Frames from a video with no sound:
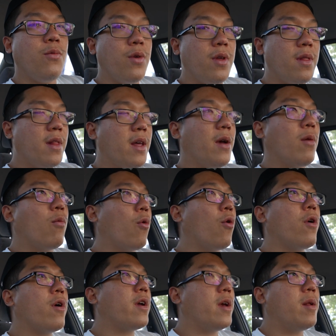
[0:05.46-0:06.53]
with like
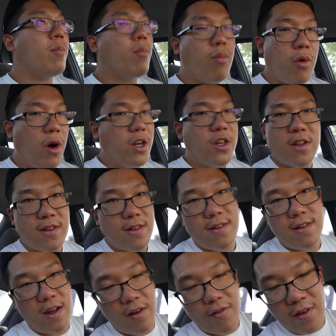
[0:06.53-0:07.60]
work and projects and
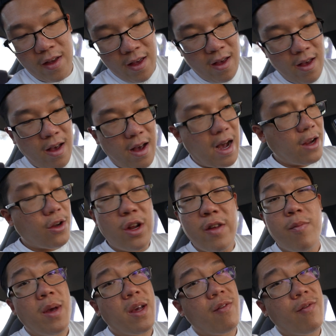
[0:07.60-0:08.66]
stuff. I couldn't
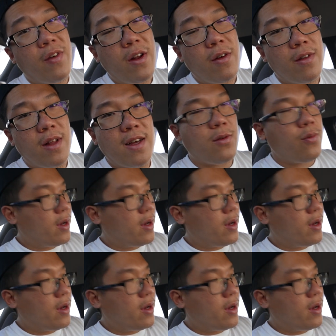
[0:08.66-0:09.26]
even make a video last